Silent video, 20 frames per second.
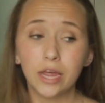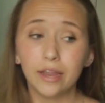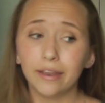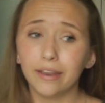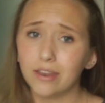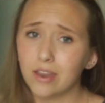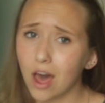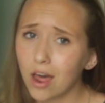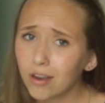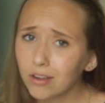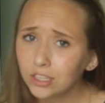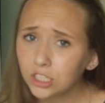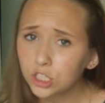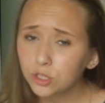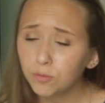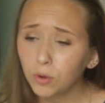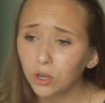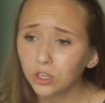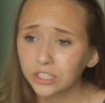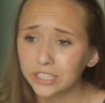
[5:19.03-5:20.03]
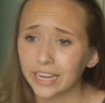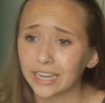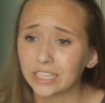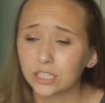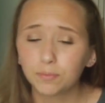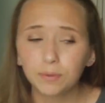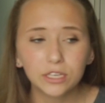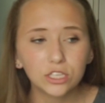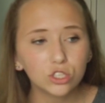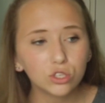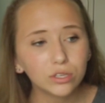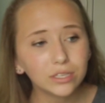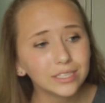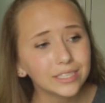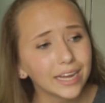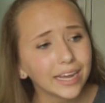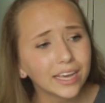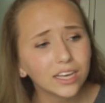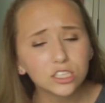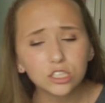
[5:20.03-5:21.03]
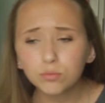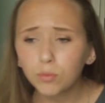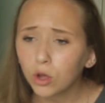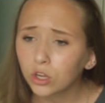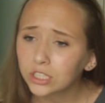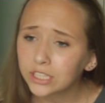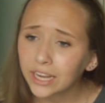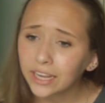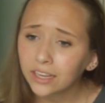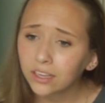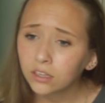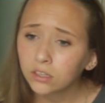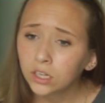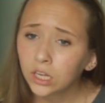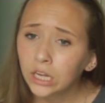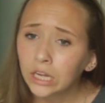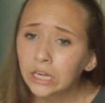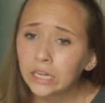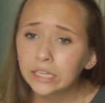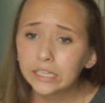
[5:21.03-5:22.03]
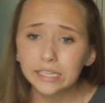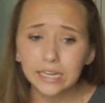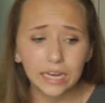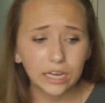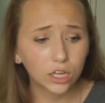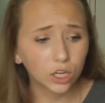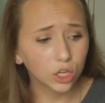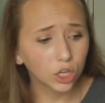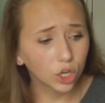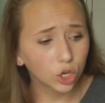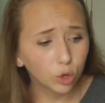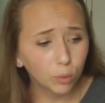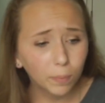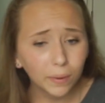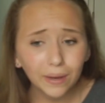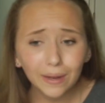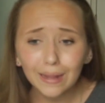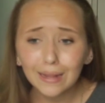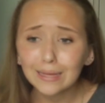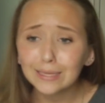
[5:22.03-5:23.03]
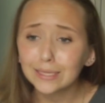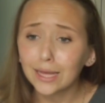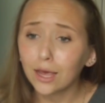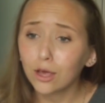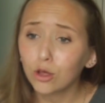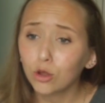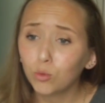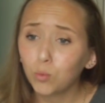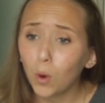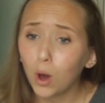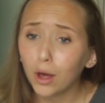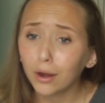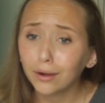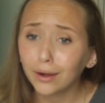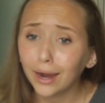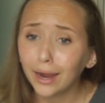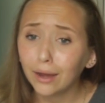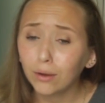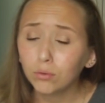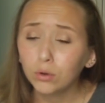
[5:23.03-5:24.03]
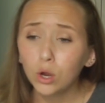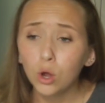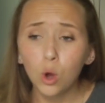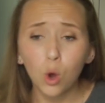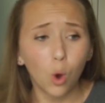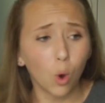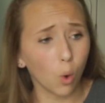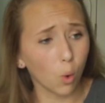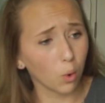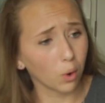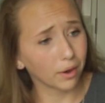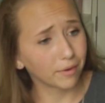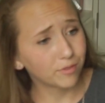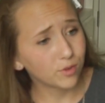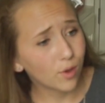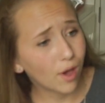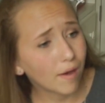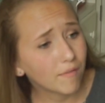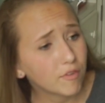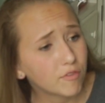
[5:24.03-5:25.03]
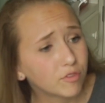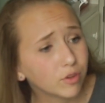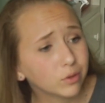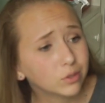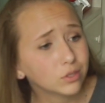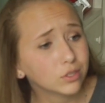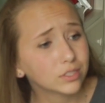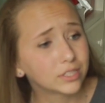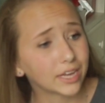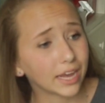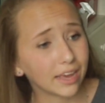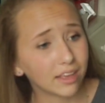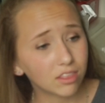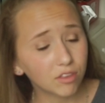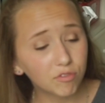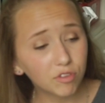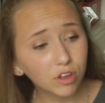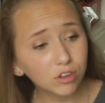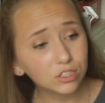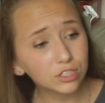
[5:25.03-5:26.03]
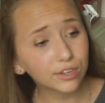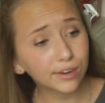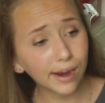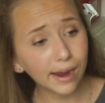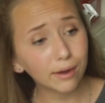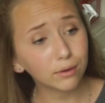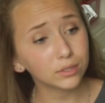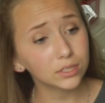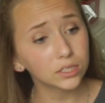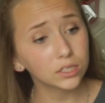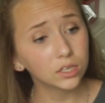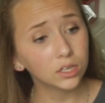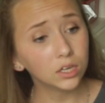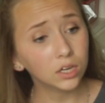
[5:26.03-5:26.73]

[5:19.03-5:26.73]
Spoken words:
Not on small tanks, because you can take a small tank, take a little bit of the cycled water out, or if you have a filter, take the filter out,